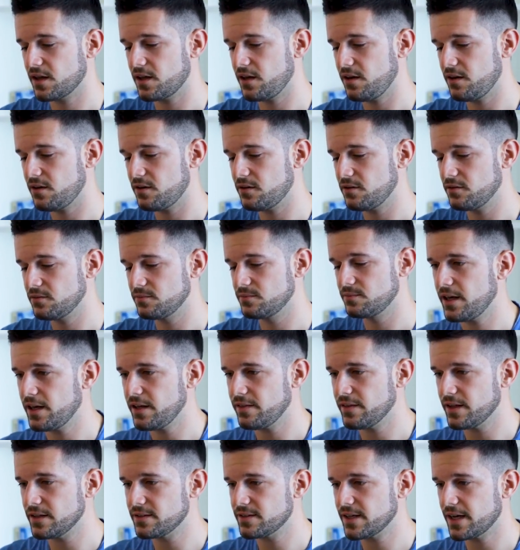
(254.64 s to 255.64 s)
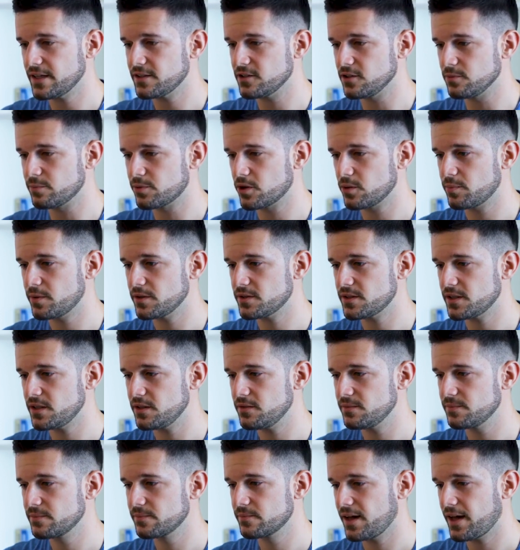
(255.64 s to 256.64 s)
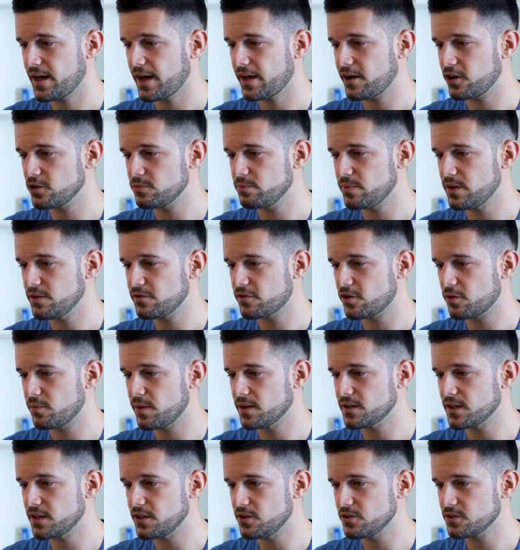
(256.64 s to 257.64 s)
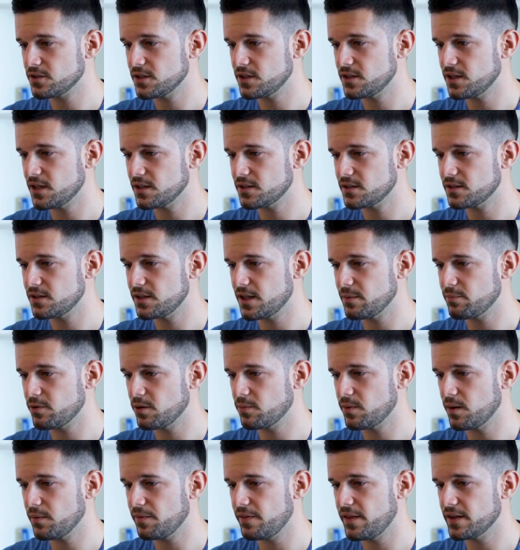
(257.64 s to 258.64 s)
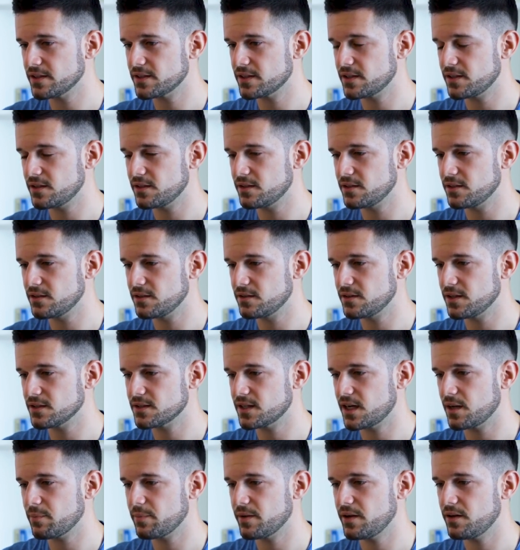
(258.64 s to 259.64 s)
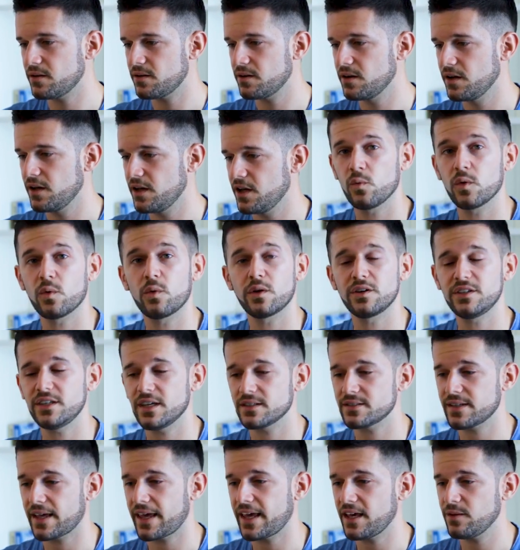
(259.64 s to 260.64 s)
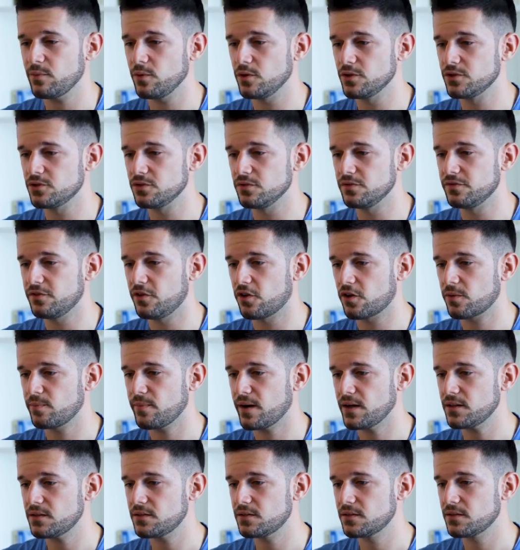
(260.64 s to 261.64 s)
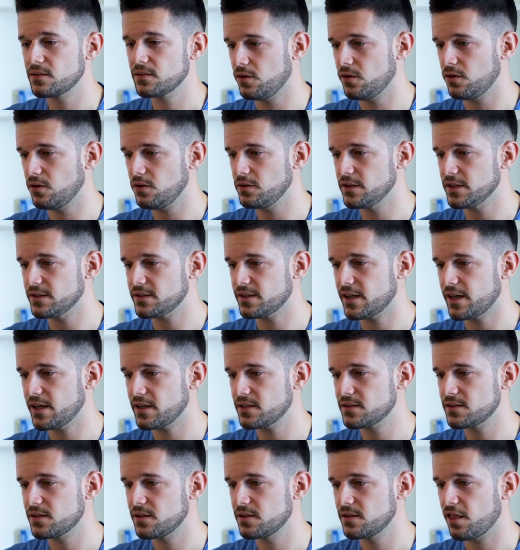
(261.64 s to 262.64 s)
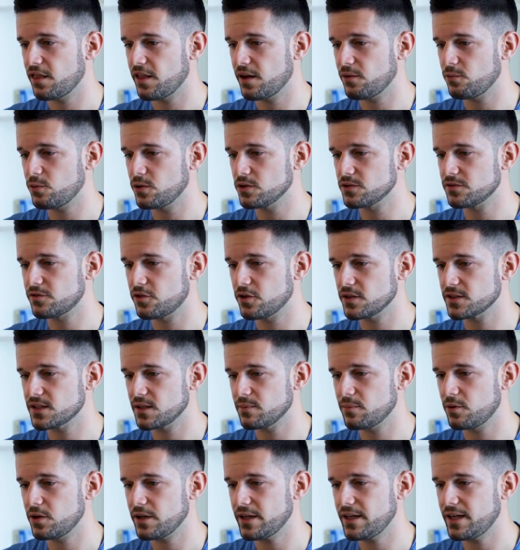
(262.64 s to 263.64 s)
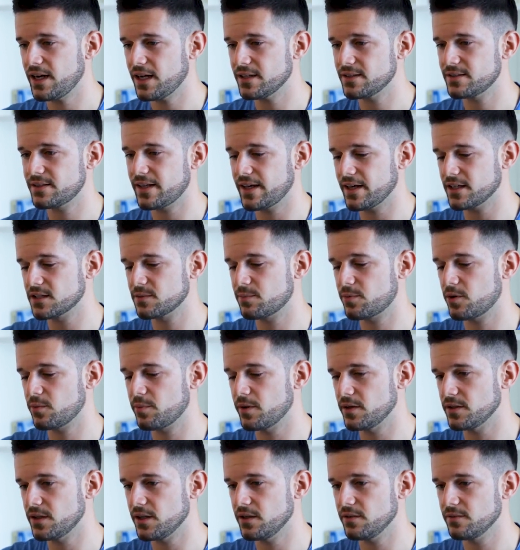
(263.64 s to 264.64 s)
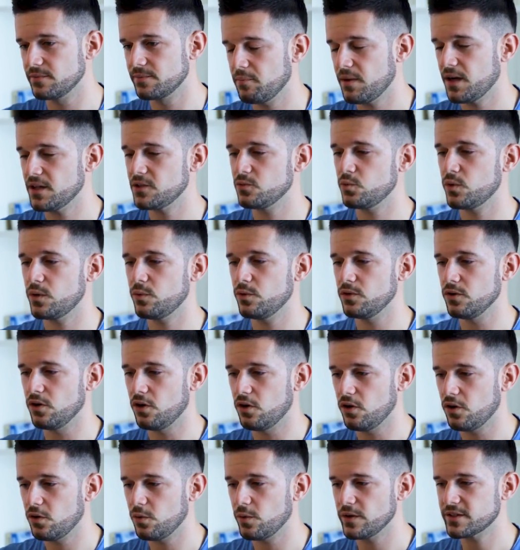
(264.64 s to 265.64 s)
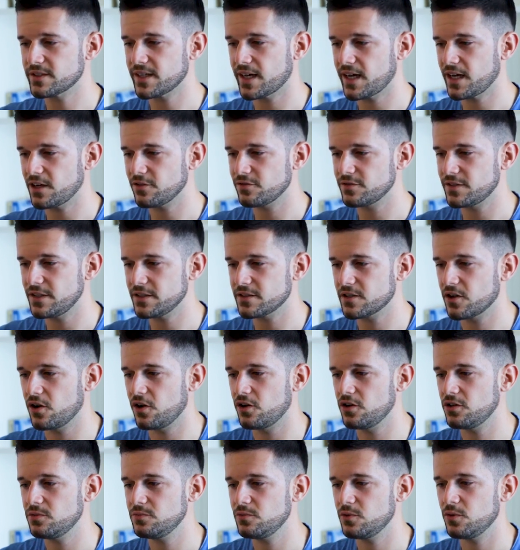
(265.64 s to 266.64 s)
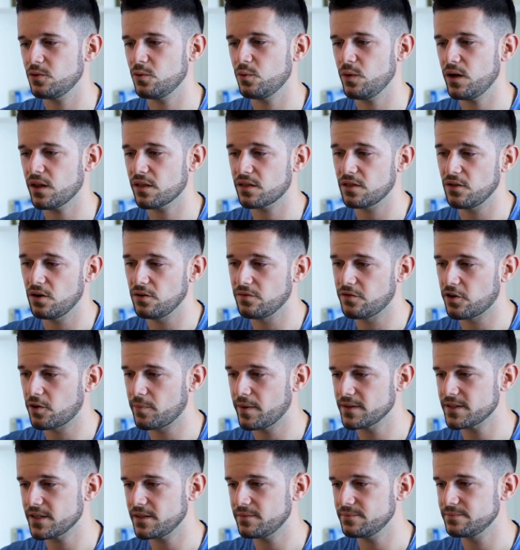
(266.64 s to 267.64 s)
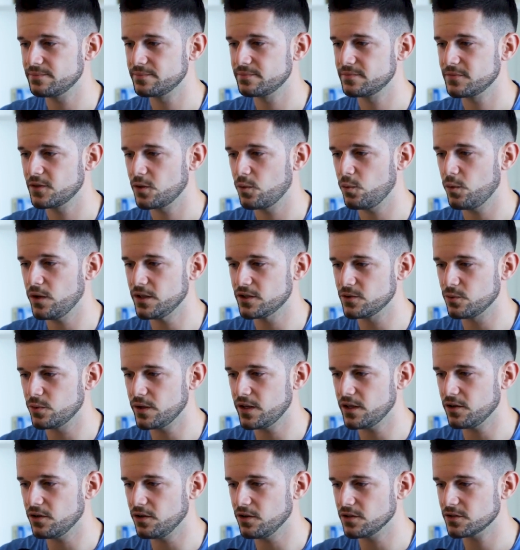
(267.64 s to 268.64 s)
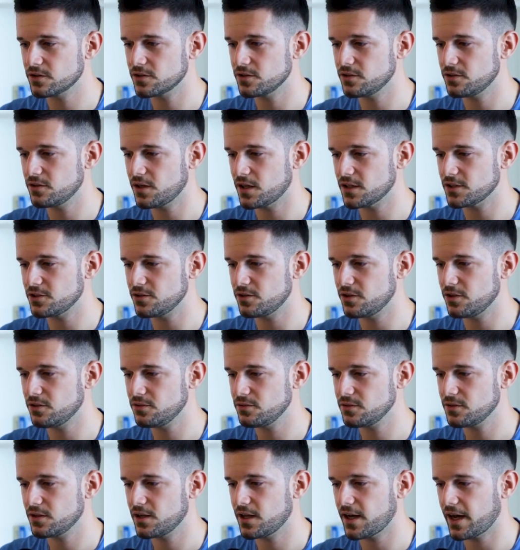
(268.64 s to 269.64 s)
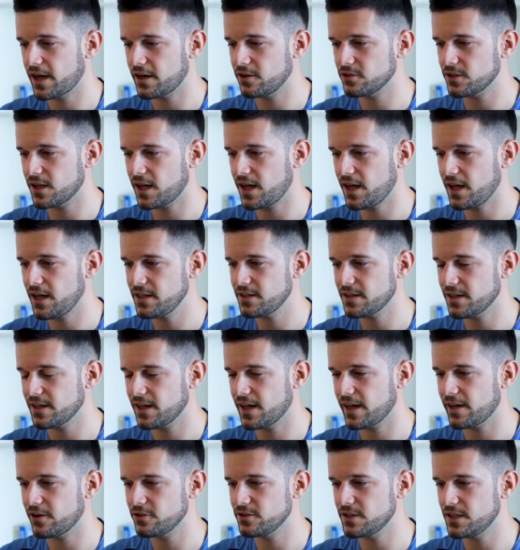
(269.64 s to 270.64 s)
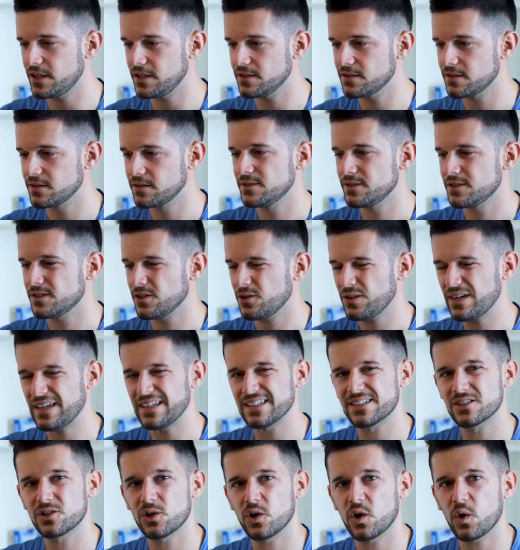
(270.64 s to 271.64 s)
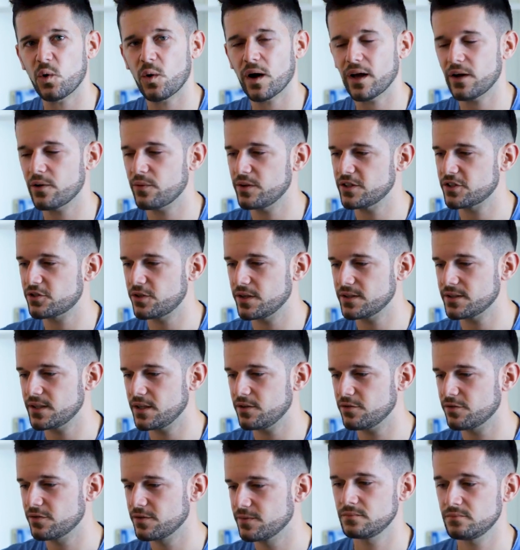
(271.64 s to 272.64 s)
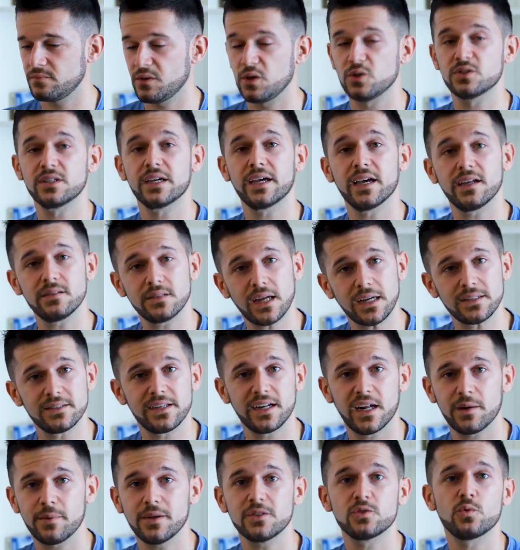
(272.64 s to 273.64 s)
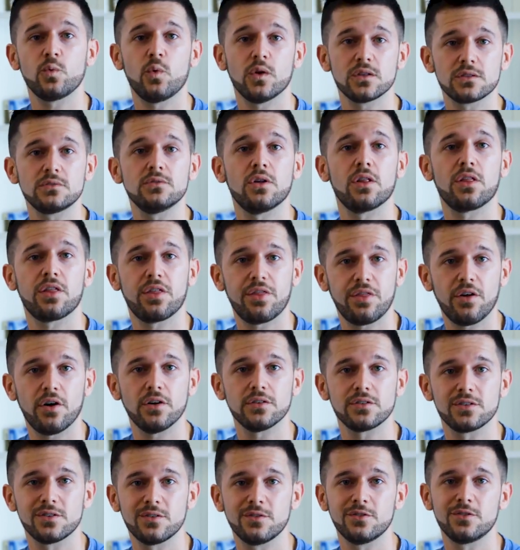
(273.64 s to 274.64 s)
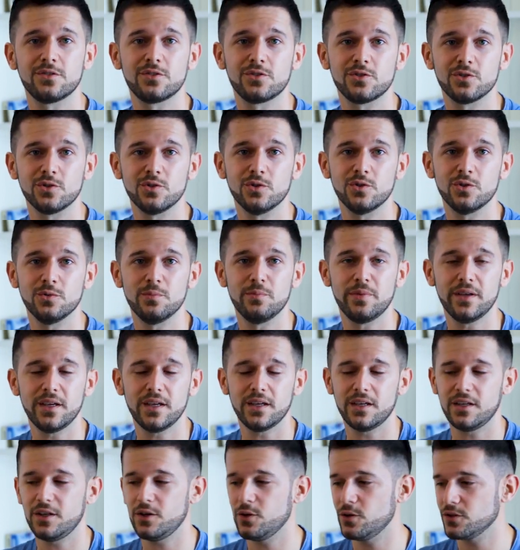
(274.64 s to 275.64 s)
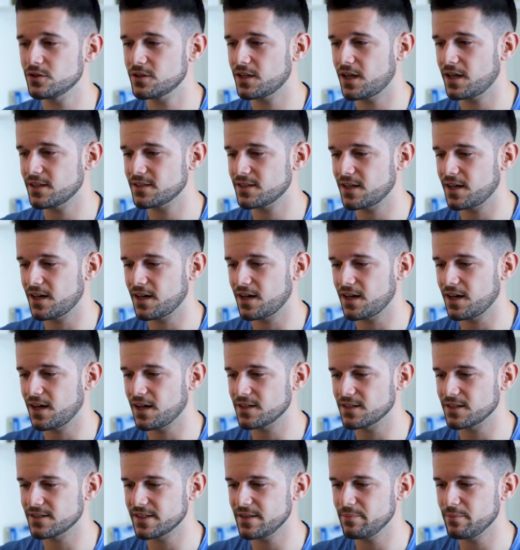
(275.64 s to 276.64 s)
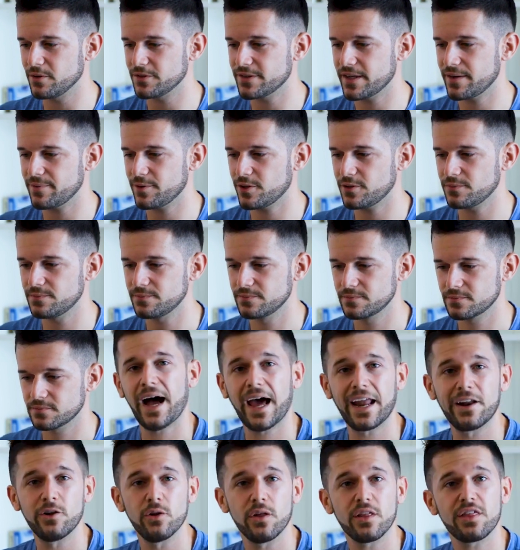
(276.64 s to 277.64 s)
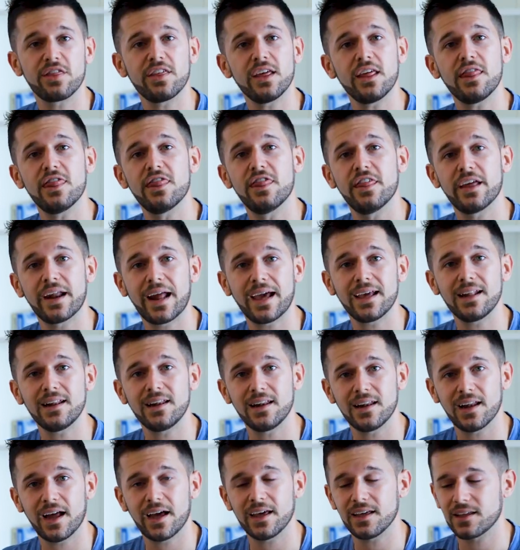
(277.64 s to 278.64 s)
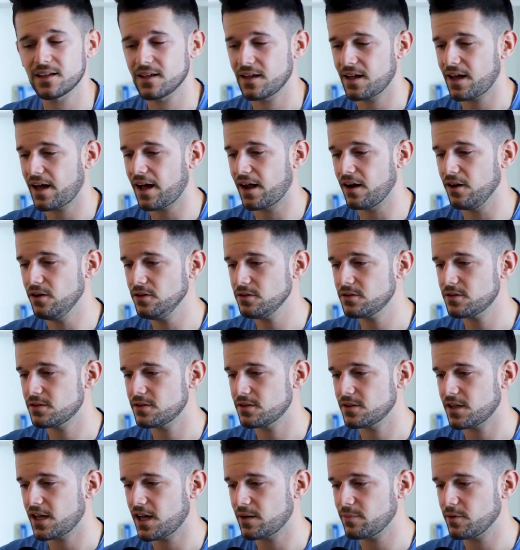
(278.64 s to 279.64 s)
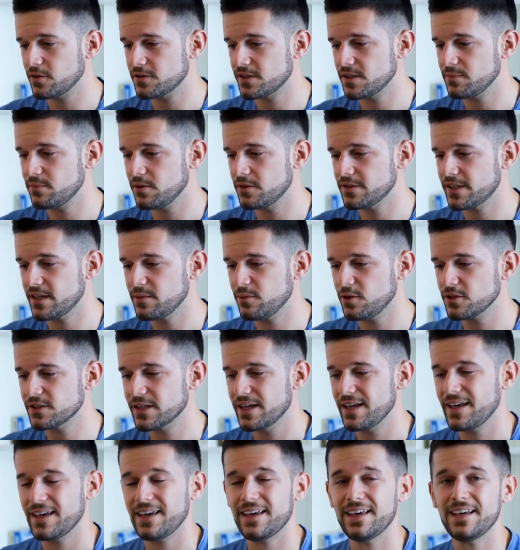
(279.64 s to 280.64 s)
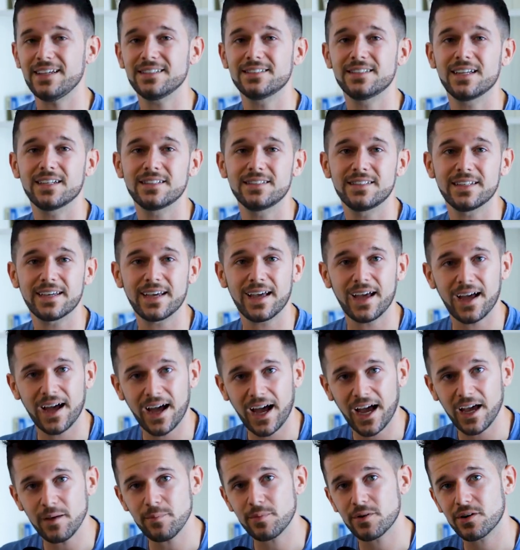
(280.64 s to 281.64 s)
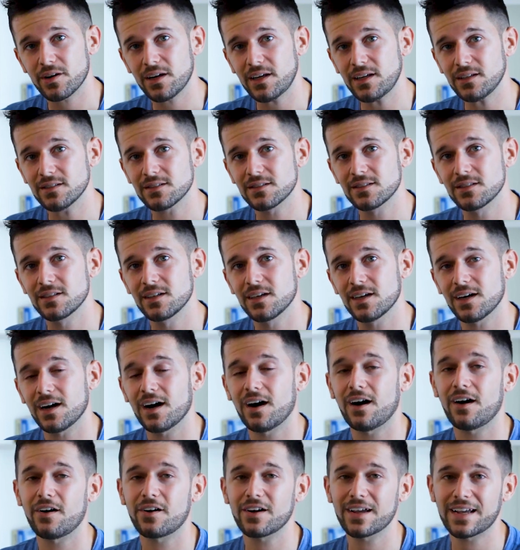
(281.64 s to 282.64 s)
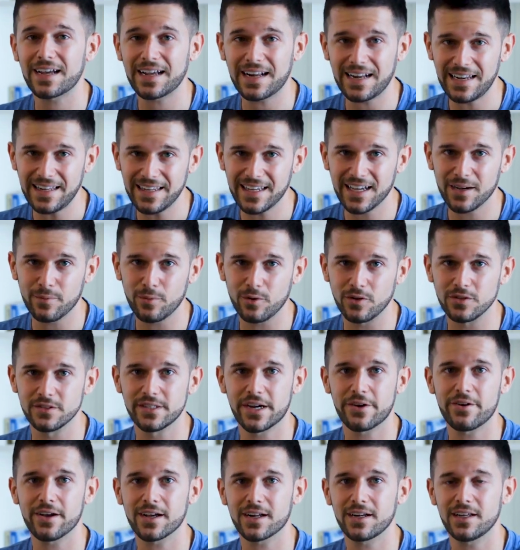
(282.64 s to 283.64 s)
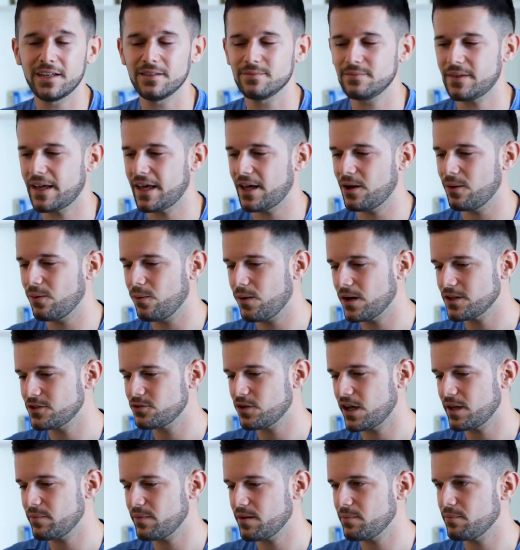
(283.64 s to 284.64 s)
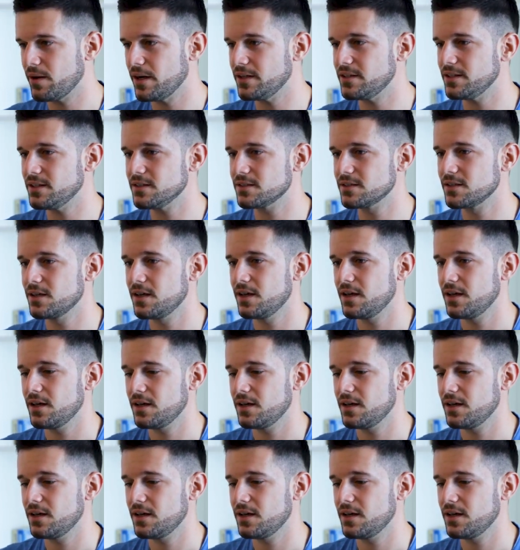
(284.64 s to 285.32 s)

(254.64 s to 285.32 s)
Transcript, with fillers: here in the title property cannot be formatted. You see that the pop-up doesn't, doesn't appear. We were just able to format all the text that was, for example, in a text property. But we will always have this column with no formatting which we also, as you know, cannot hide and cannot delete. So it's quite restrictive because again, a database was not thought to be used as a, as a simple table. Another thing that I like a lot about simple tables is that the hyperlinks are clickable directly. And what do I mean by this?